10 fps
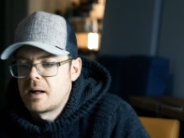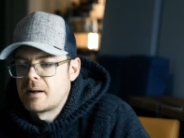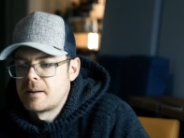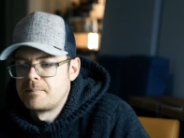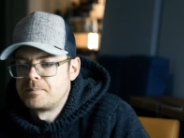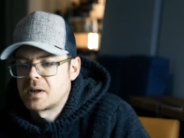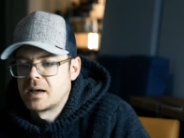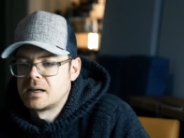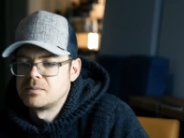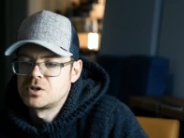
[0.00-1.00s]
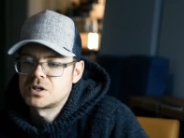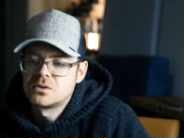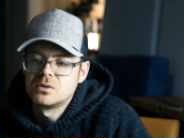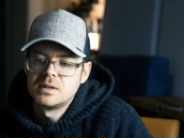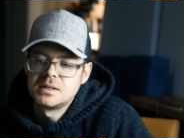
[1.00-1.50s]
and I'm just
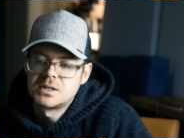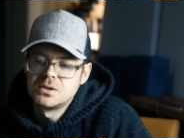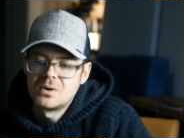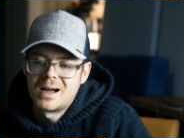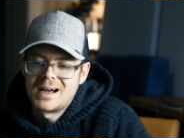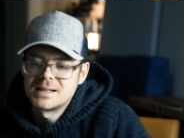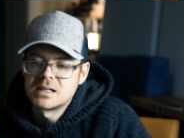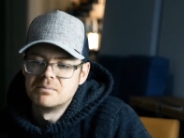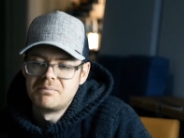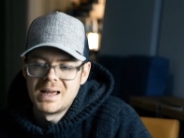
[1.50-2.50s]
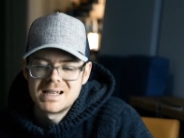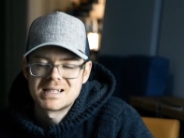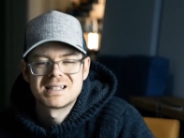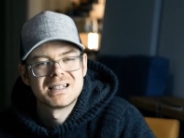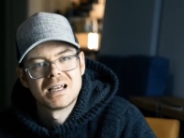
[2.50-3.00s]
going to add a
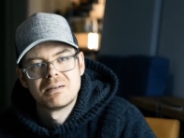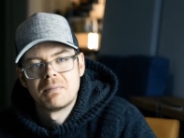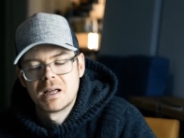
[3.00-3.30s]
base to them.